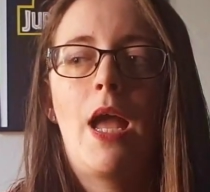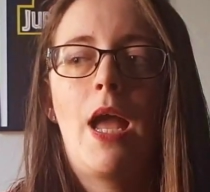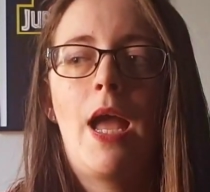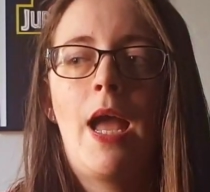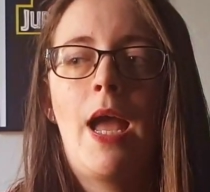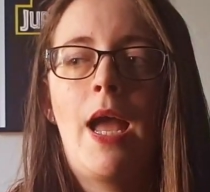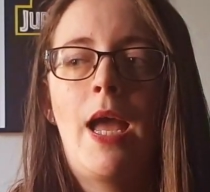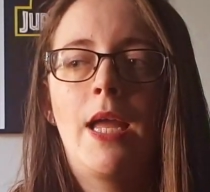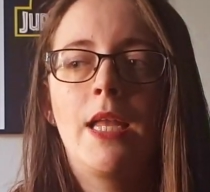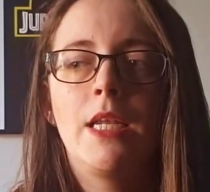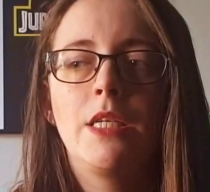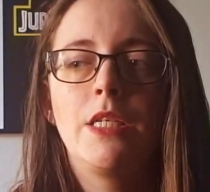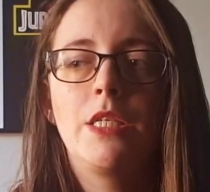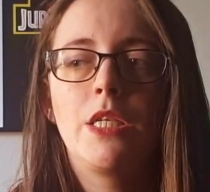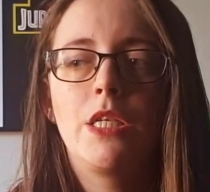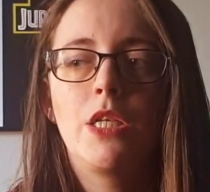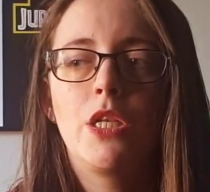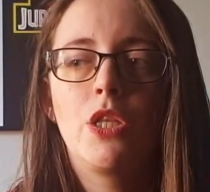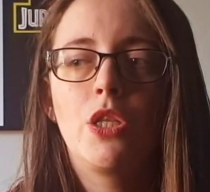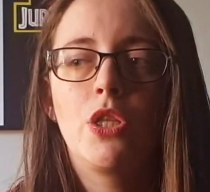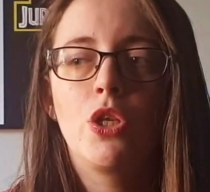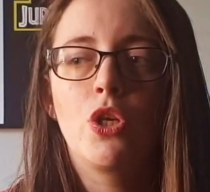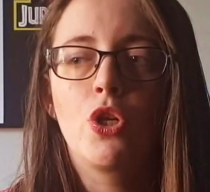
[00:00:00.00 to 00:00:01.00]
And
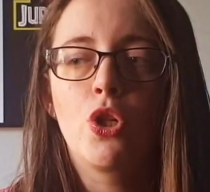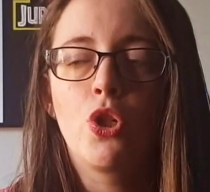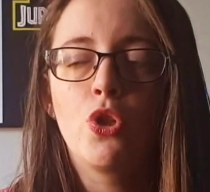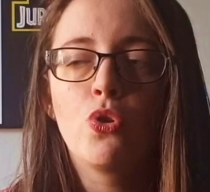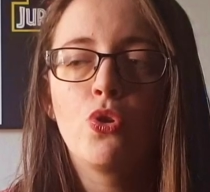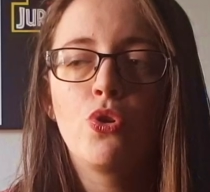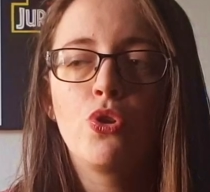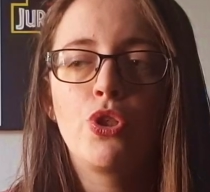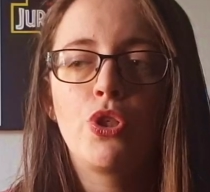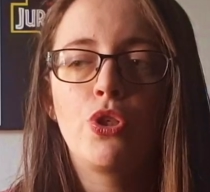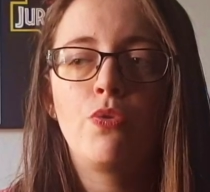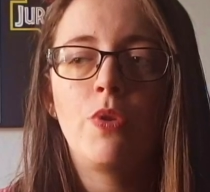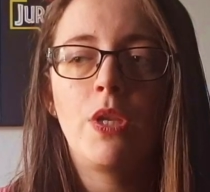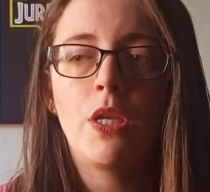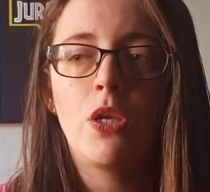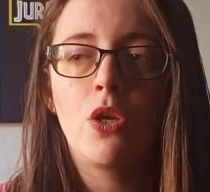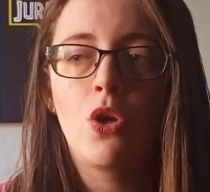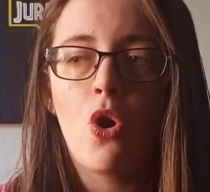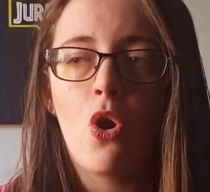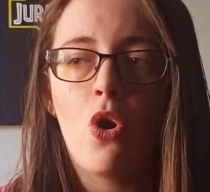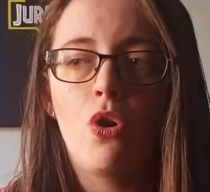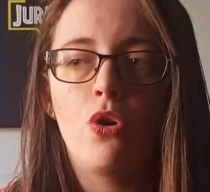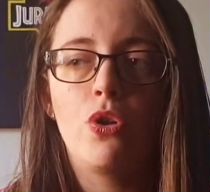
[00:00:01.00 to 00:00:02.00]
the closer it
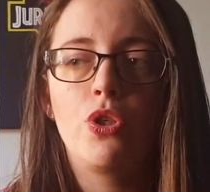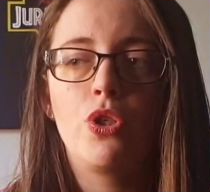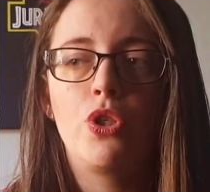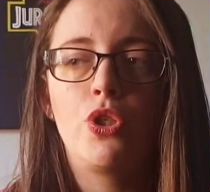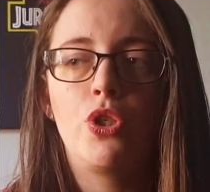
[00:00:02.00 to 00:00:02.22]
got